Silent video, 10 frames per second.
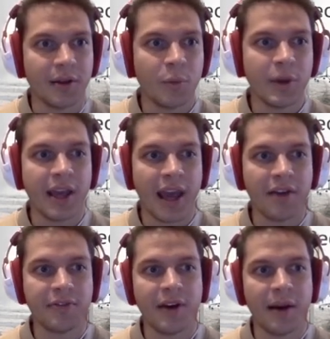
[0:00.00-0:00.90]
we
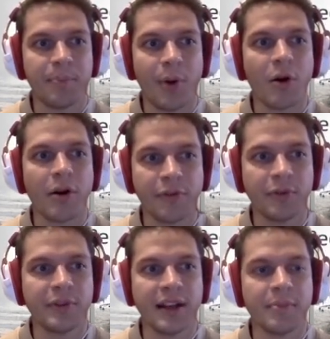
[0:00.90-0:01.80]
have a
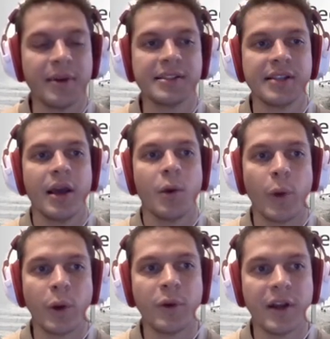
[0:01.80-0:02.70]
powerful database
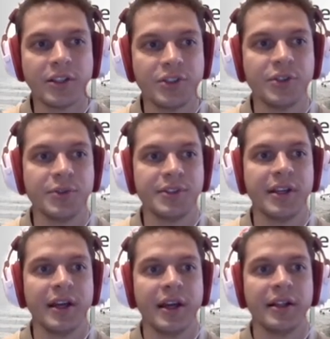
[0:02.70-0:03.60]
when we are
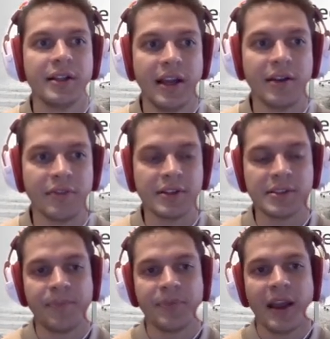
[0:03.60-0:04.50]
choosing
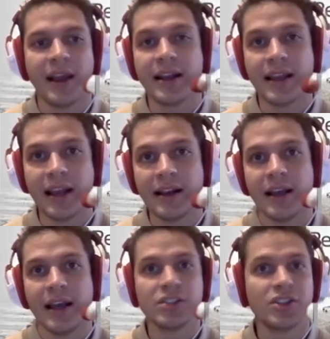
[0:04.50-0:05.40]
Dataverse. And again,
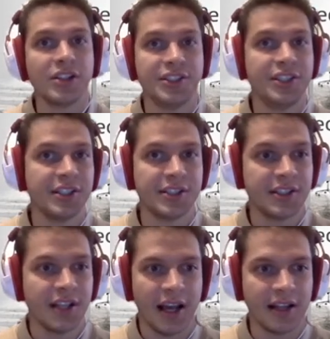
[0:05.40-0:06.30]
it's not
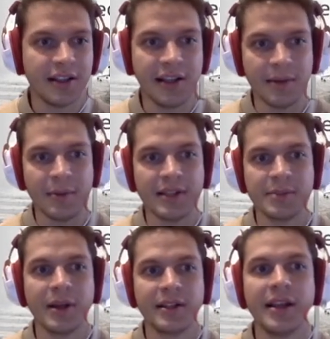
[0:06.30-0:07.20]
just a
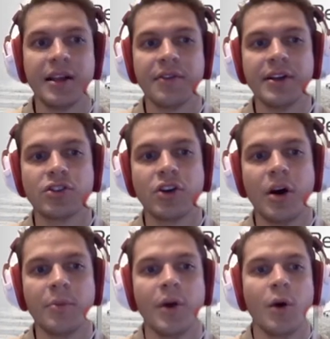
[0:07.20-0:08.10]
database, but Dataverse
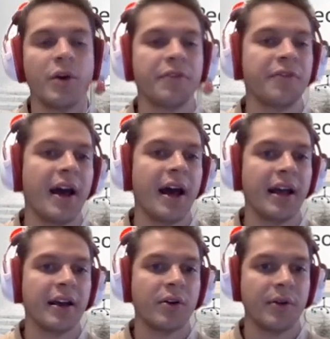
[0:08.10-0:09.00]
come with
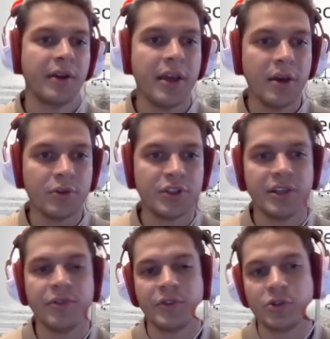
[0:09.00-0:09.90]
a huge
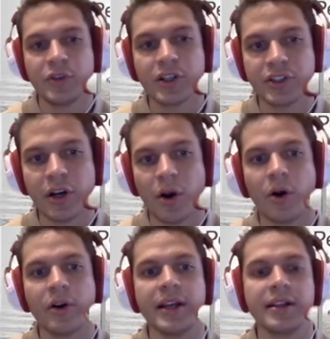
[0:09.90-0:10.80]
infrastructure
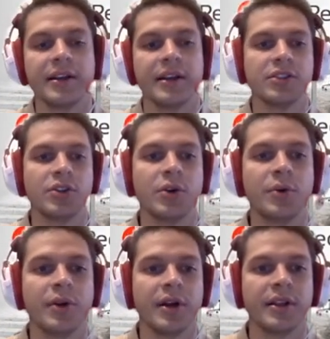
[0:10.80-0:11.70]
on it. So